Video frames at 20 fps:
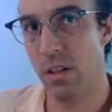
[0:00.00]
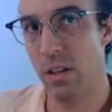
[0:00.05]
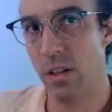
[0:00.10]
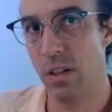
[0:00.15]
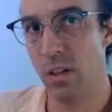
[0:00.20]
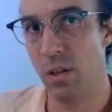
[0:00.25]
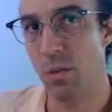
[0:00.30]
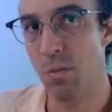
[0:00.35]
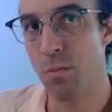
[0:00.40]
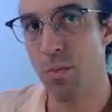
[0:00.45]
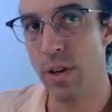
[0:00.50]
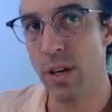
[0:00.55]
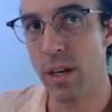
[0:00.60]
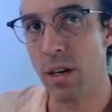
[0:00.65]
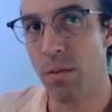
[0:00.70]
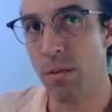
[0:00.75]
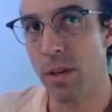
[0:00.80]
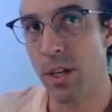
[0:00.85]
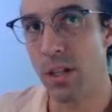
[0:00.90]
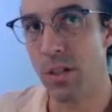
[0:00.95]
You bring an
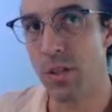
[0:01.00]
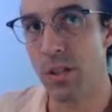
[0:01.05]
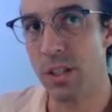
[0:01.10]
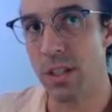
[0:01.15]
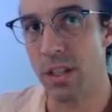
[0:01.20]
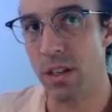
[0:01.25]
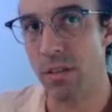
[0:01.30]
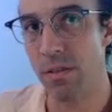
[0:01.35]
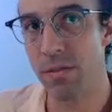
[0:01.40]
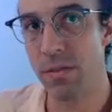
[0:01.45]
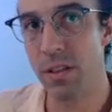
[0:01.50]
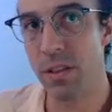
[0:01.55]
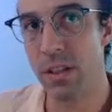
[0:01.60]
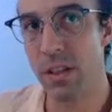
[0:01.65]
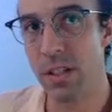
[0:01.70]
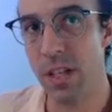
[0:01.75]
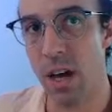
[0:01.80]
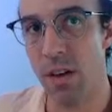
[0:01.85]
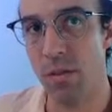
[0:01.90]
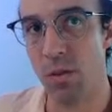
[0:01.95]
interesting
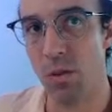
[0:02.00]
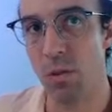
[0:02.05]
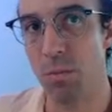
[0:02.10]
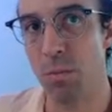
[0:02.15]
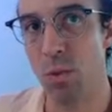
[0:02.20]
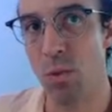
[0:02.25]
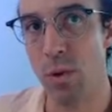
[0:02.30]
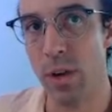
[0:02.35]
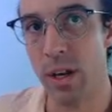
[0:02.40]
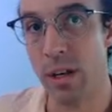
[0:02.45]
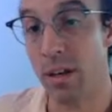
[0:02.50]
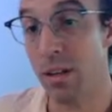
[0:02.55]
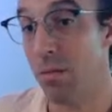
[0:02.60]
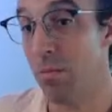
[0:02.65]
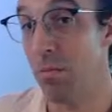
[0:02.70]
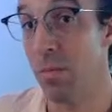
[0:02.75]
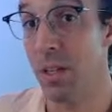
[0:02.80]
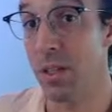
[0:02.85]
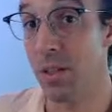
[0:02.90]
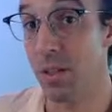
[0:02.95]
philosophical point,
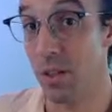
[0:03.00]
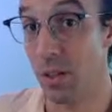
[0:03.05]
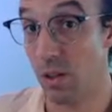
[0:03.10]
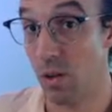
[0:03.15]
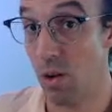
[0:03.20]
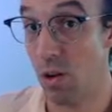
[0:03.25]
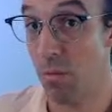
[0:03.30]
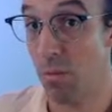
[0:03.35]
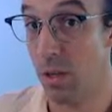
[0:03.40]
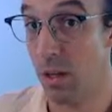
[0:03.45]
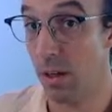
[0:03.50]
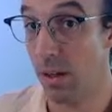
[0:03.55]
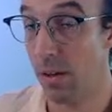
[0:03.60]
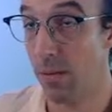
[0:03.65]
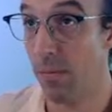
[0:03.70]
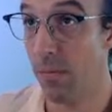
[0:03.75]
Mr. Chromik.